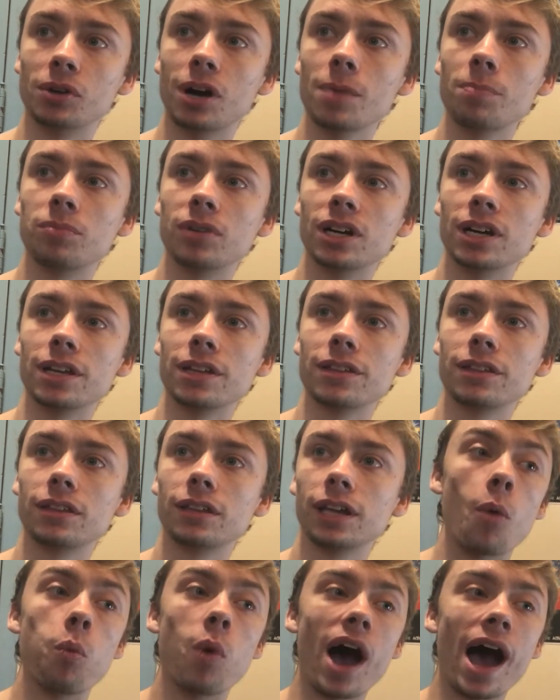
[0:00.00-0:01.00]
up with.
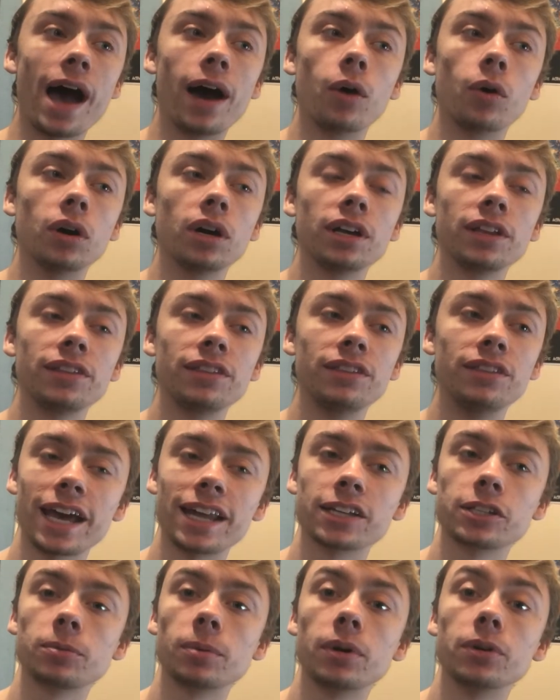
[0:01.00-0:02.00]
Wow, that
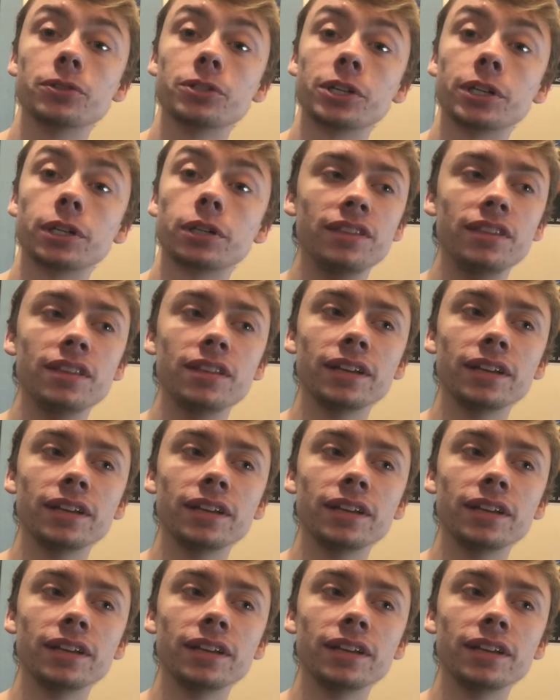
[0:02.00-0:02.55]
exposure.